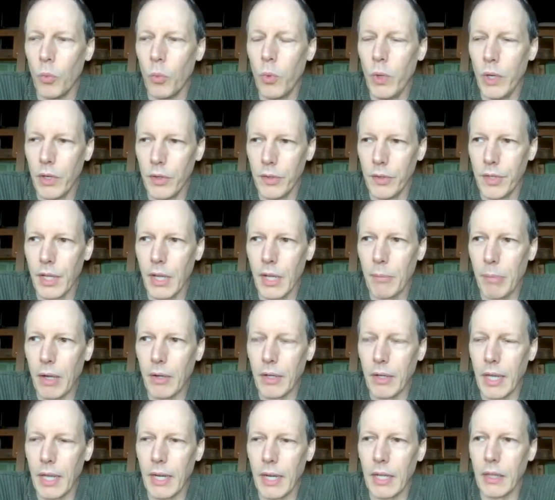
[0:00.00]
The weird thing
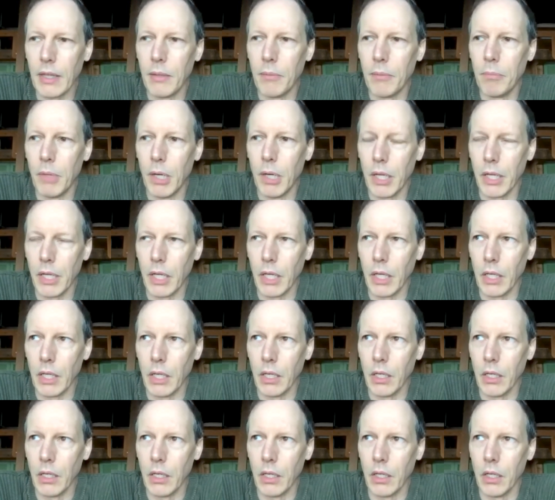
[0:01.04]
about getting the
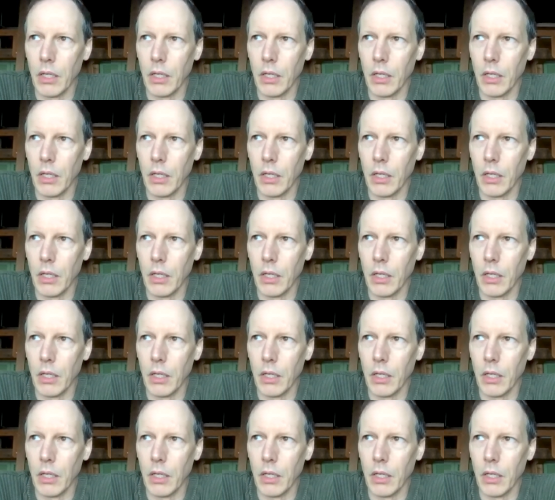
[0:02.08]
money